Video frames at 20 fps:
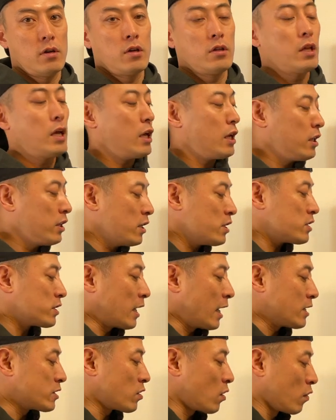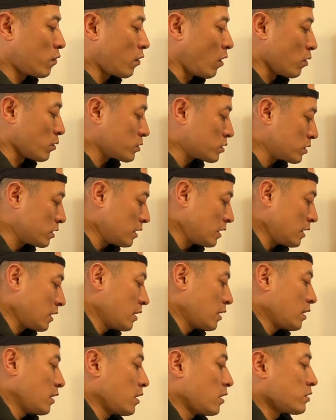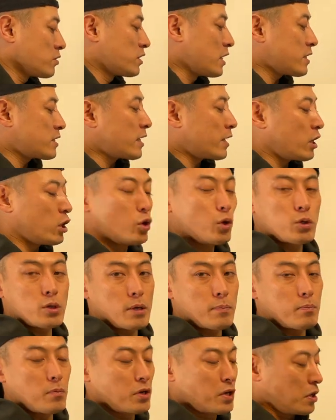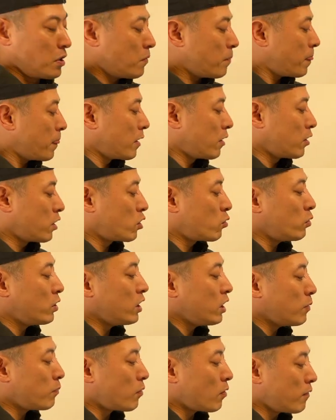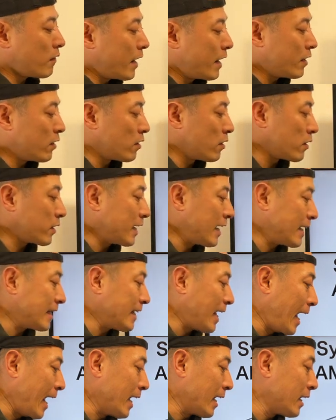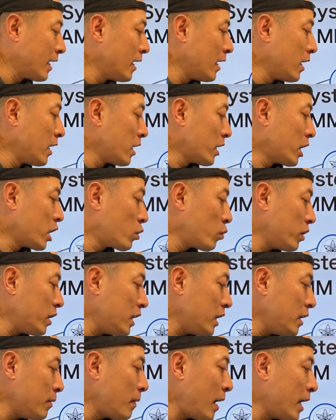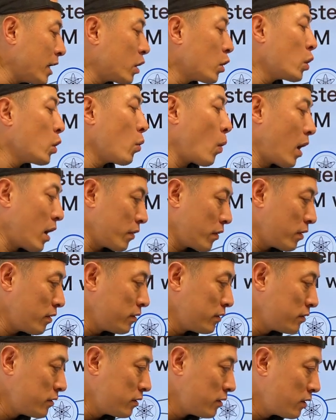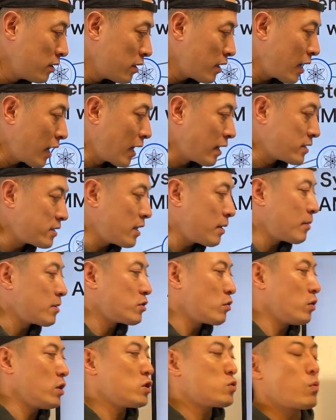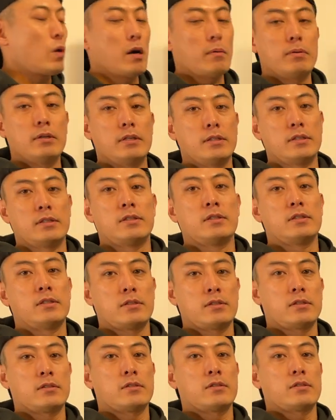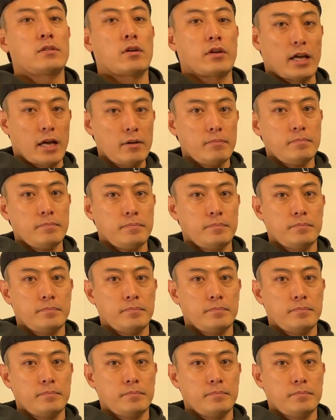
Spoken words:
Then in this case, of course, just like the Uniswap model, liquidity provider can gain liquidity mining reward as same as Uniswap. Okay?